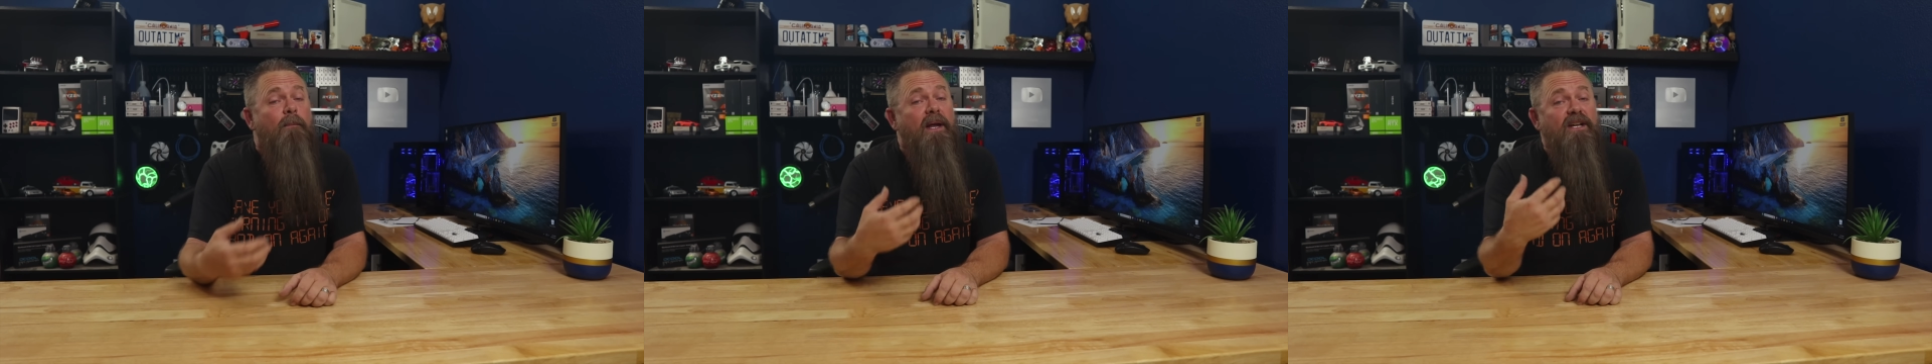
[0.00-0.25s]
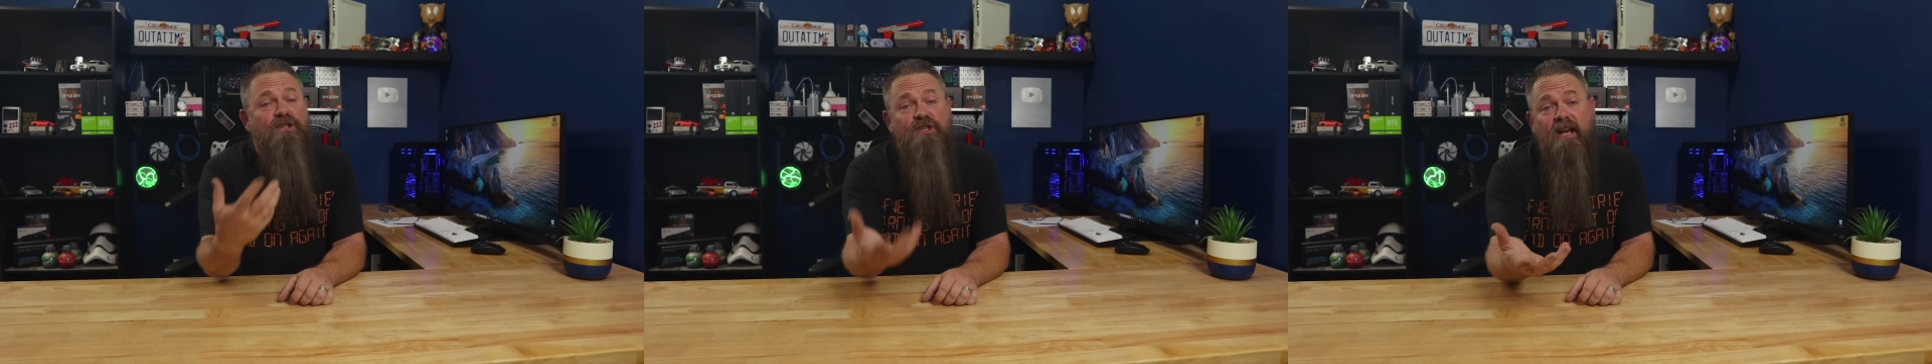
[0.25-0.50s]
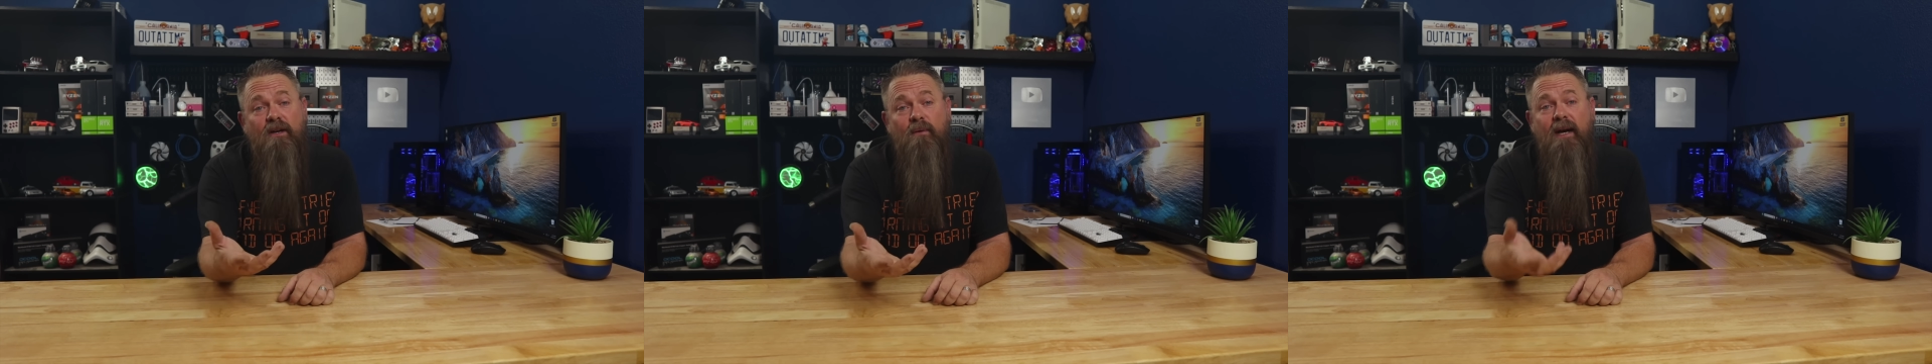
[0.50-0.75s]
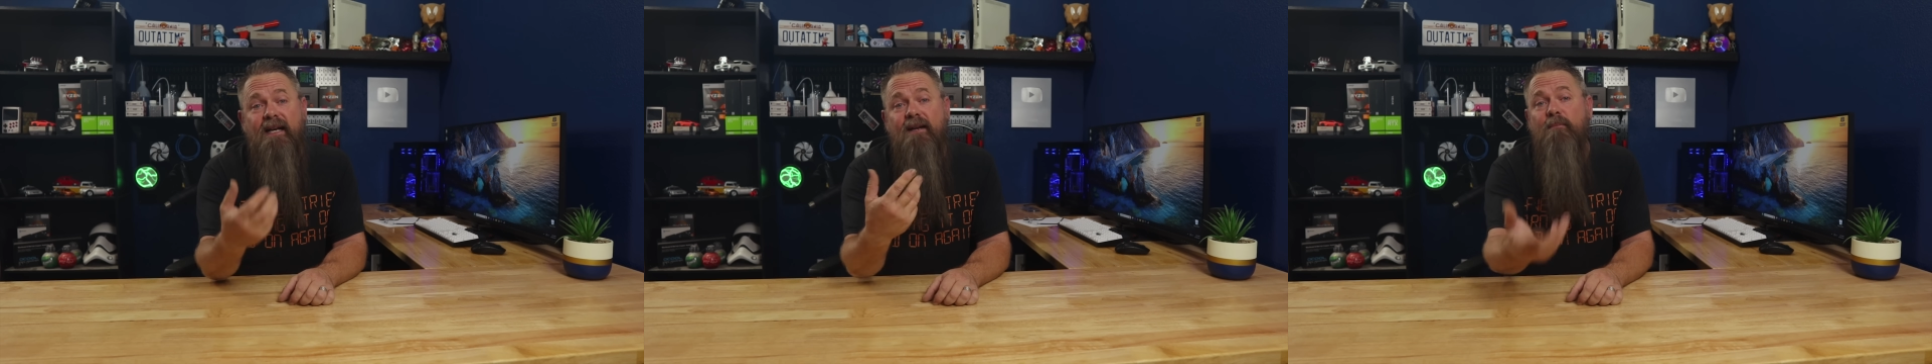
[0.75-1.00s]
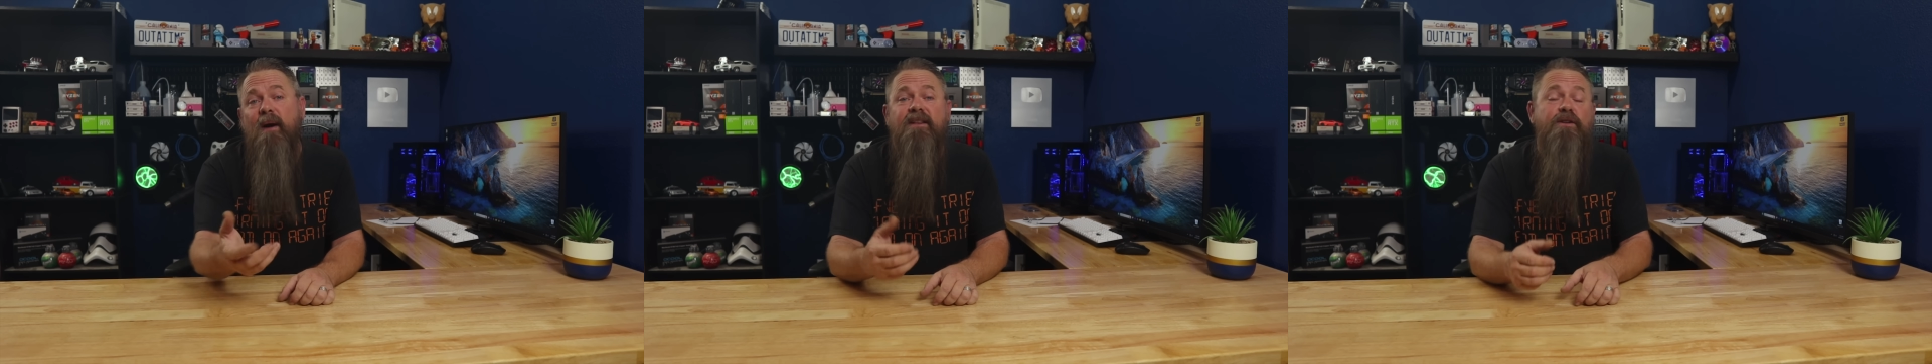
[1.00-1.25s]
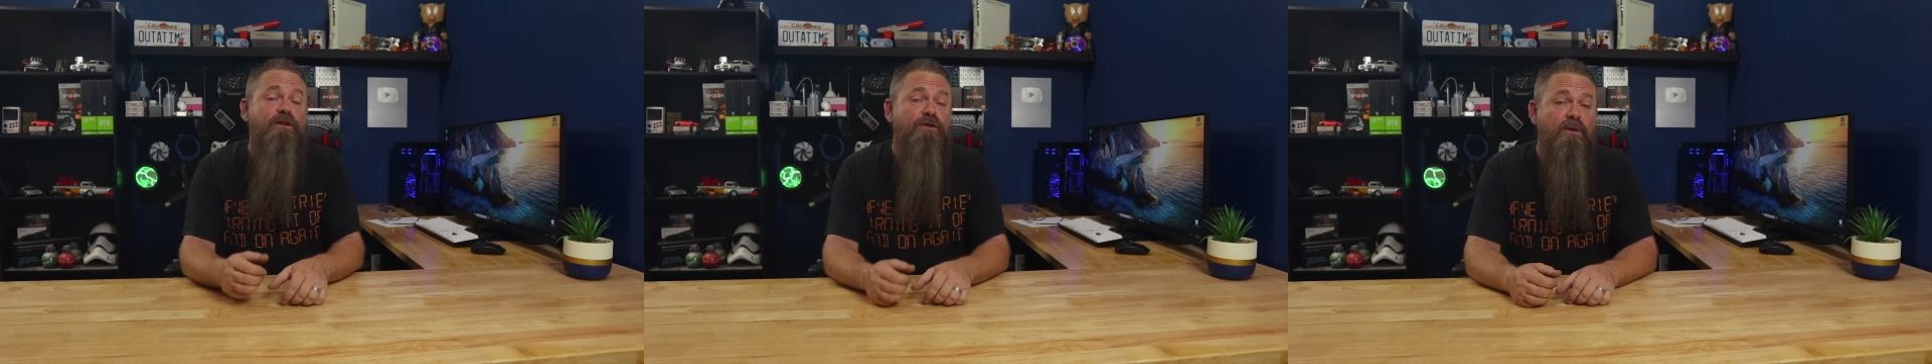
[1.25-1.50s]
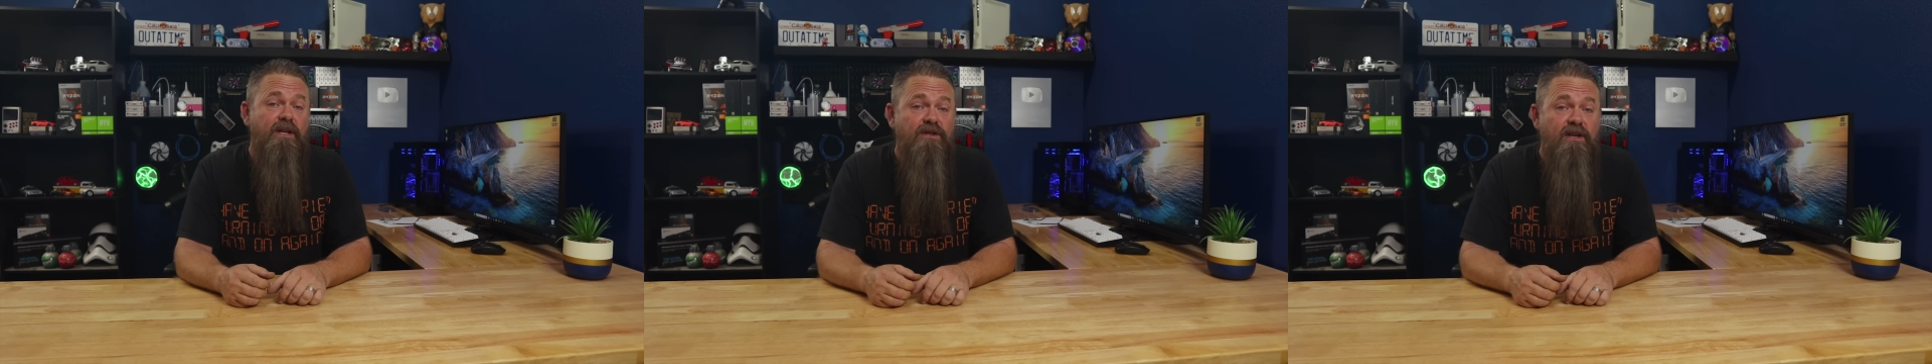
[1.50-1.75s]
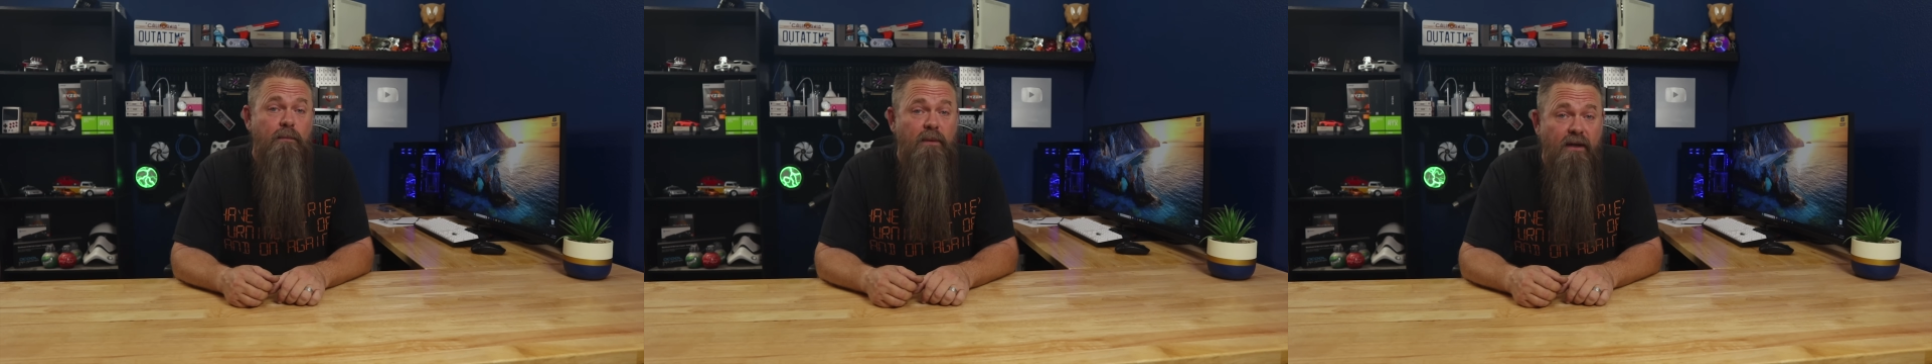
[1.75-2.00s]
being generated by the discrete
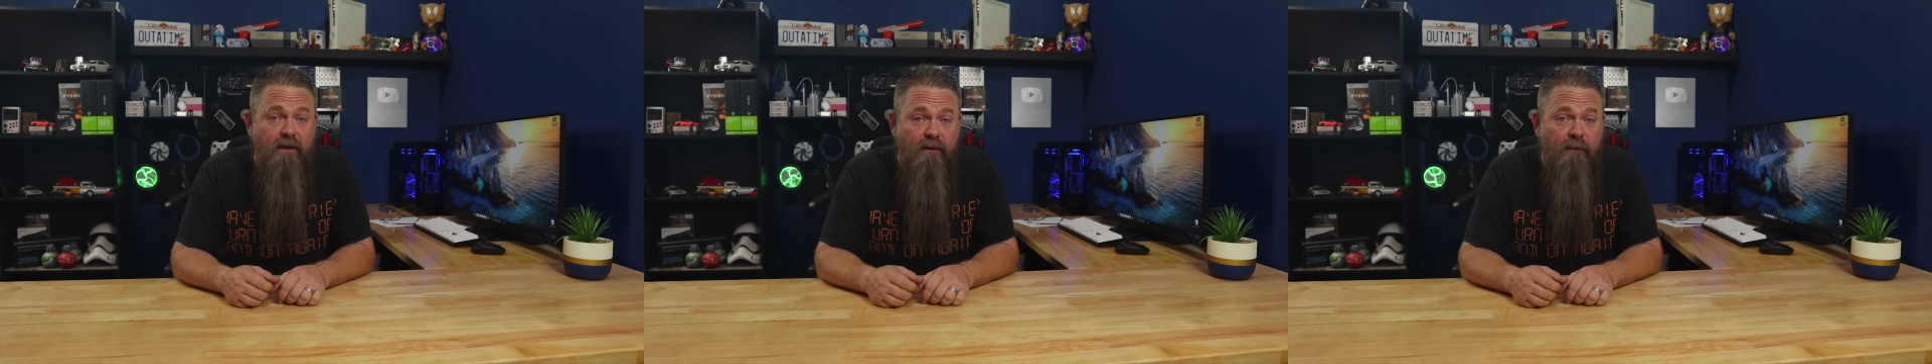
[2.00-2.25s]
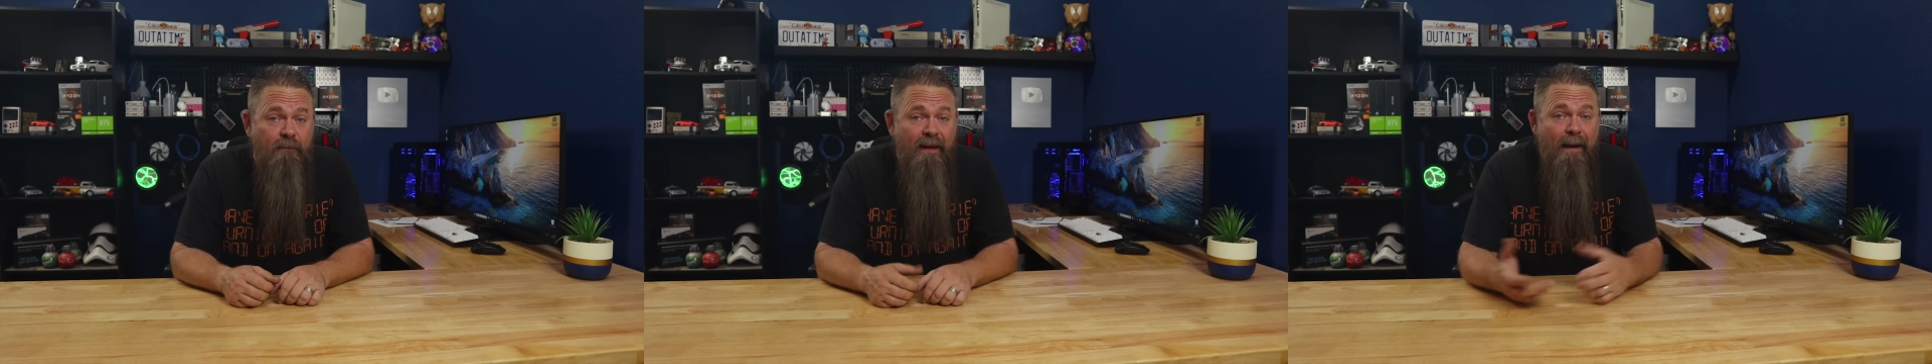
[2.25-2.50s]
GPU.